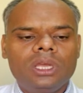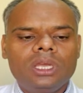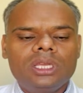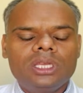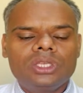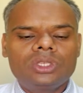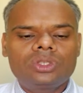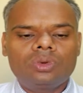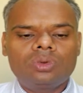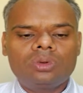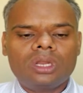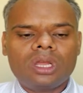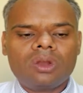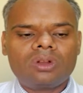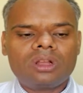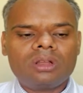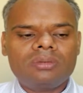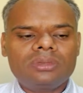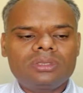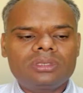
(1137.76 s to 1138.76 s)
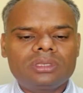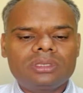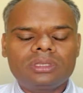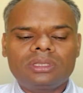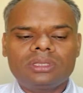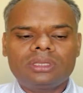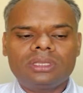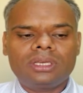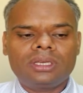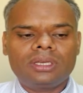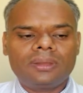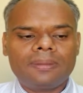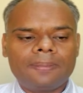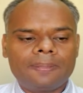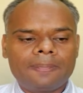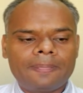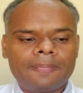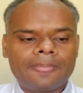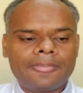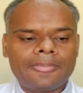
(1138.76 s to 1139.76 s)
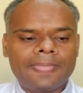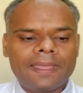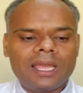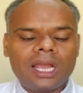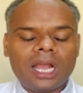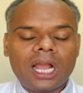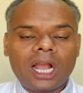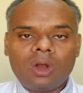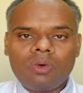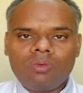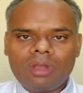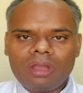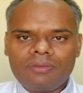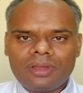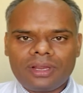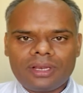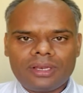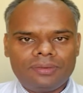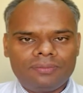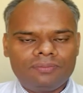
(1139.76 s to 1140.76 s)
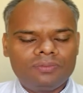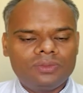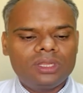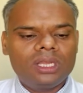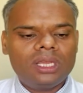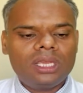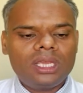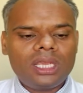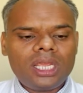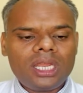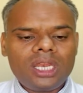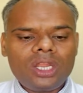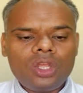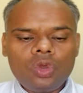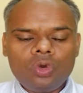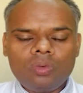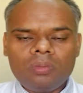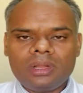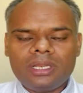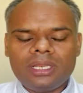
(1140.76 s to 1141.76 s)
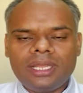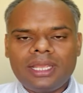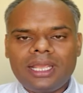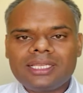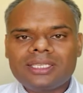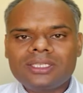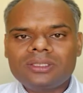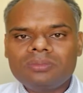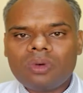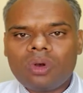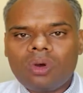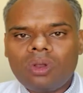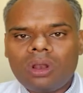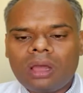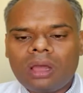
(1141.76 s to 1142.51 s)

So now comes however, in human, a small